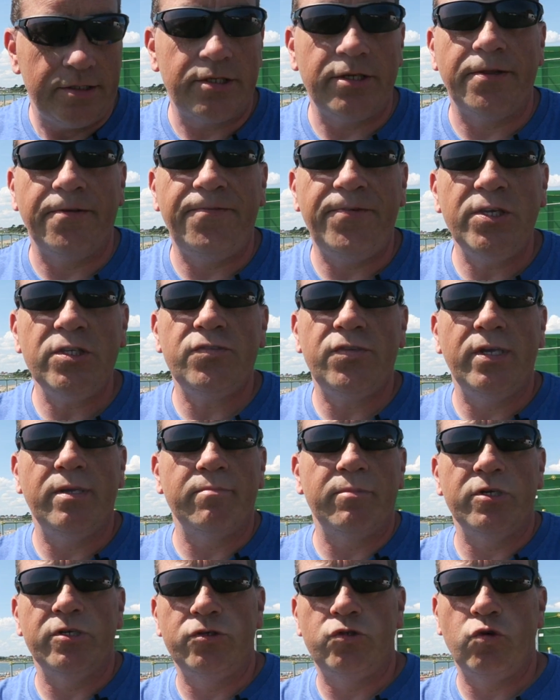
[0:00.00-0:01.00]
So the first thing
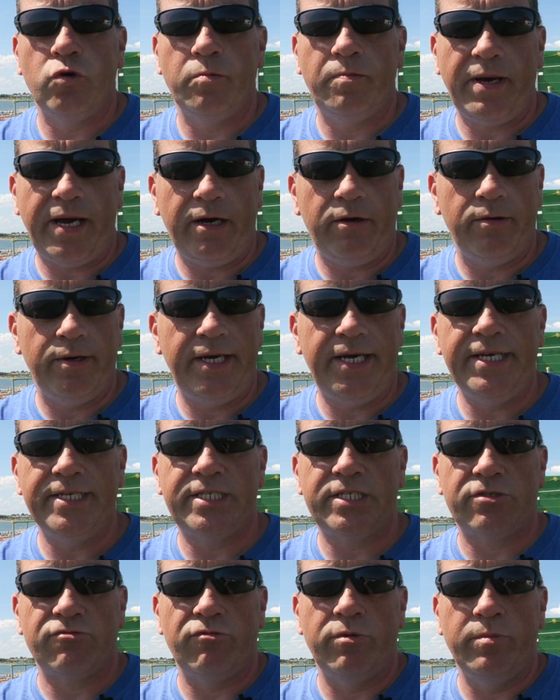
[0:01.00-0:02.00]
I'm going to talk about
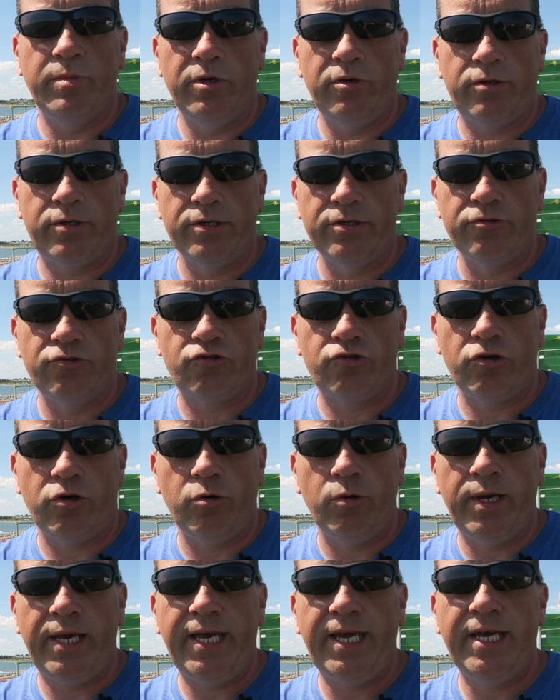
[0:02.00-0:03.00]
is the remote
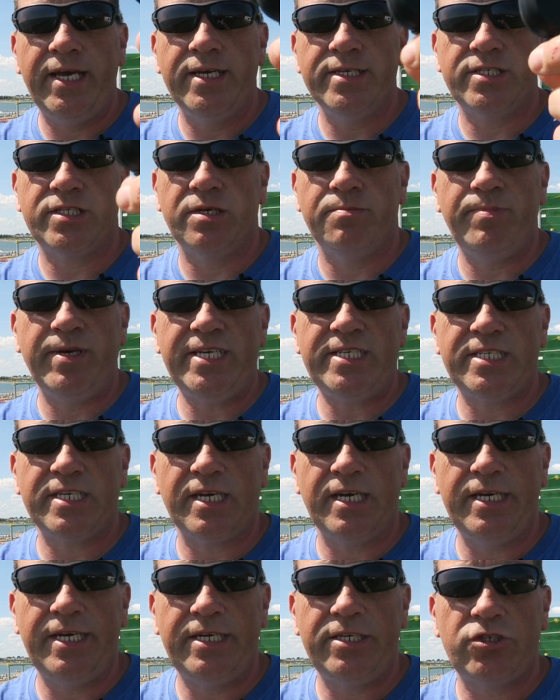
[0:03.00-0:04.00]
control here. So
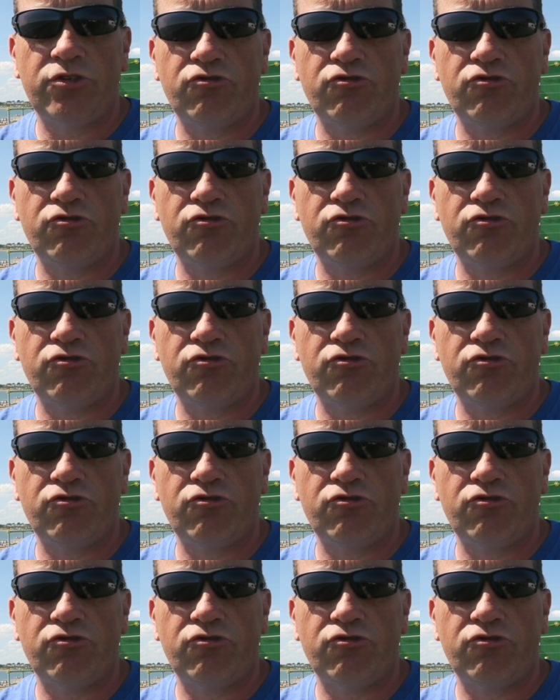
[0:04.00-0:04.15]
basically,